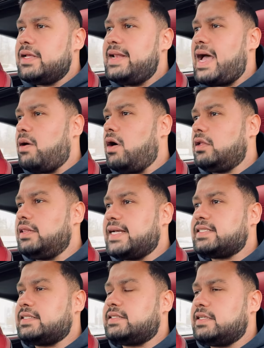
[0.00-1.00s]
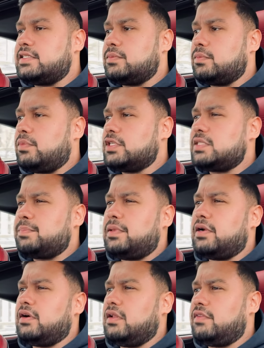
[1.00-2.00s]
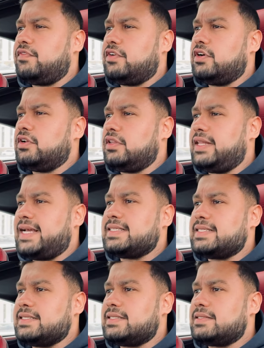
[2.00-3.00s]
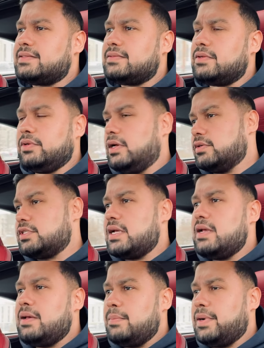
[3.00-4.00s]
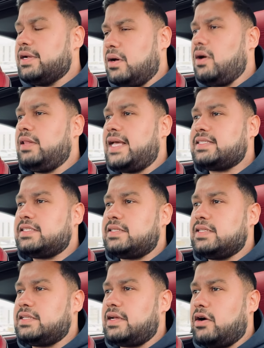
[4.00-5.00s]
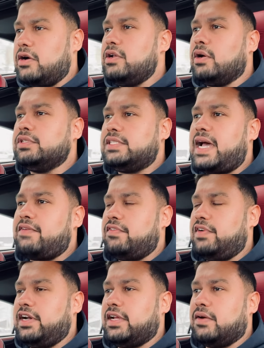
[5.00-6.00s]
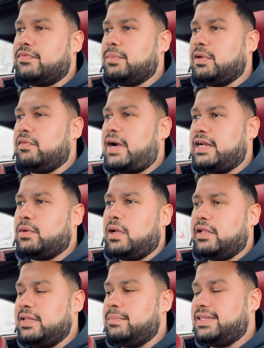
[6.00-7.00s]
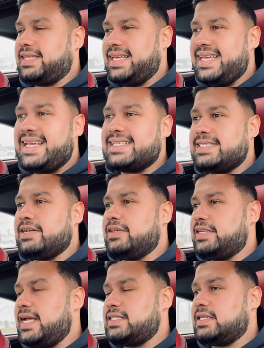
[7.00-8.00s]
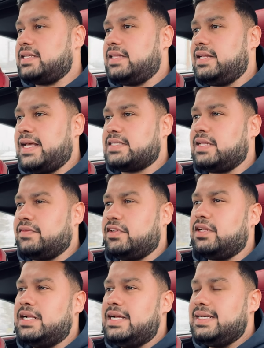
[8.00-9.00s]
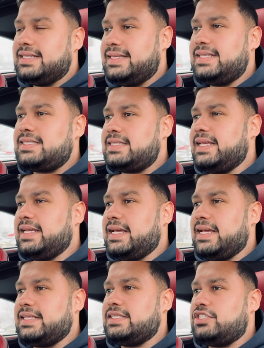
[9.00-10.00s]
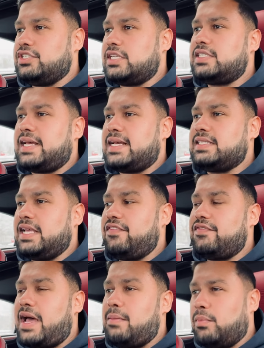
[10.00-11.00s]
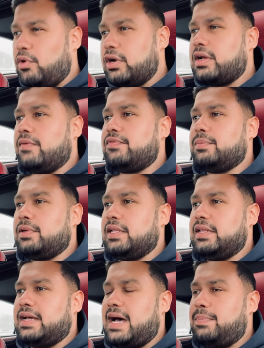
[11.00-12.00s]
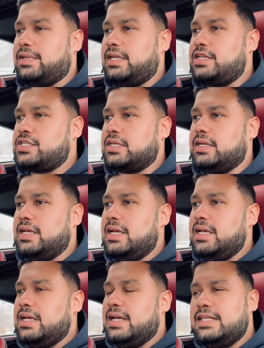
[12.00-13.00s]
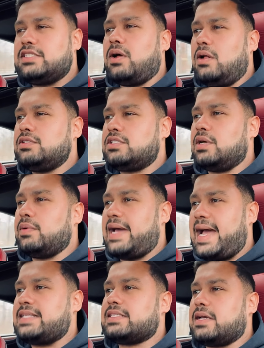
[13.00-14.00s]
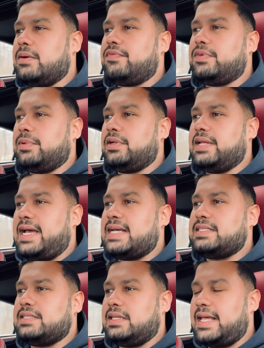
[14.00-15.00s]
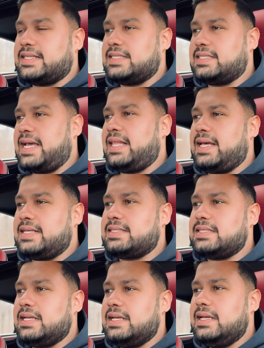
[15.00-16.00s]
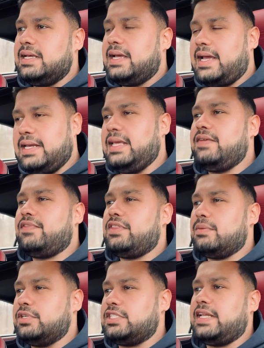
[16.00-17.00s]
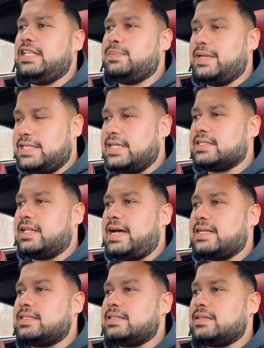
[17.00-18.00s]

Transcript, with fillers: Now, all Lexuses, what's plural for Lexus? Who knows? But all Lexuses are known to have a very comfortable ride quality, but the E S here takes it to the next level. This thing is just as, if not more comfortable than the competition. It's also as comfortable as the Lexus L S and even the Mercedes-Benz S-Class.